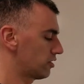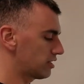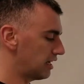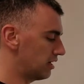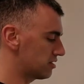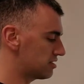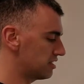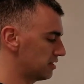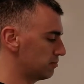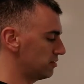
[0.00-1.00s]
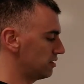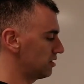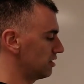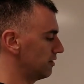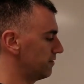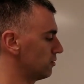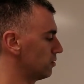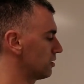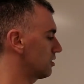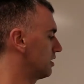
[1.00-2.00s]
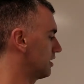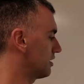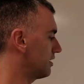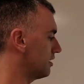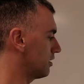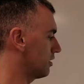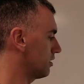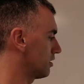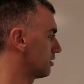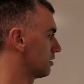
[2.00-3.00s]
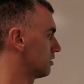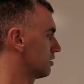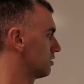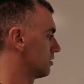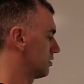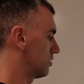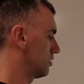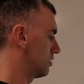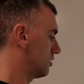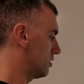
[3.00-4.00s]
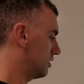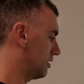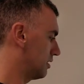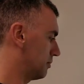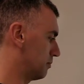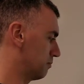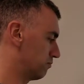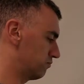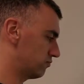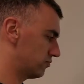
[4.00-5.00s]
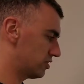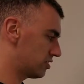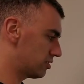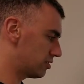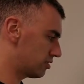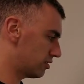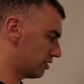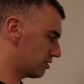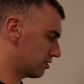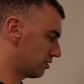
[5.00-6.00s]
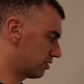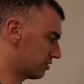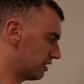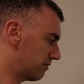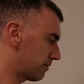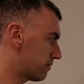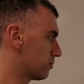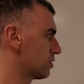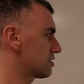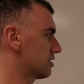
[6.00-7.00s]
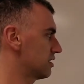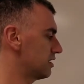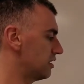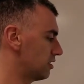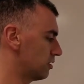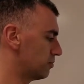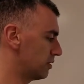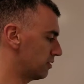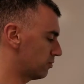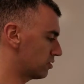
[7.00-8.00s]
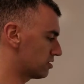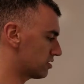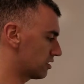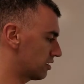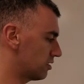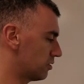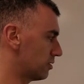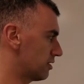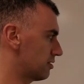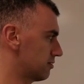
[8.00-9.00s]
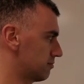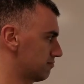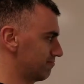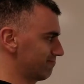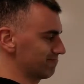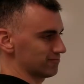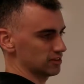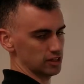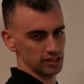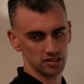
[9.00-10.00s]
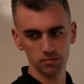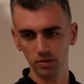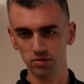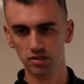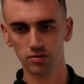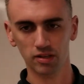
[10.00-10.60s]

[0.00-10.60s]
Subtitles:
calcium, if you look on here, it's a little different from what's on here, but we're just going to go with, I suppose this would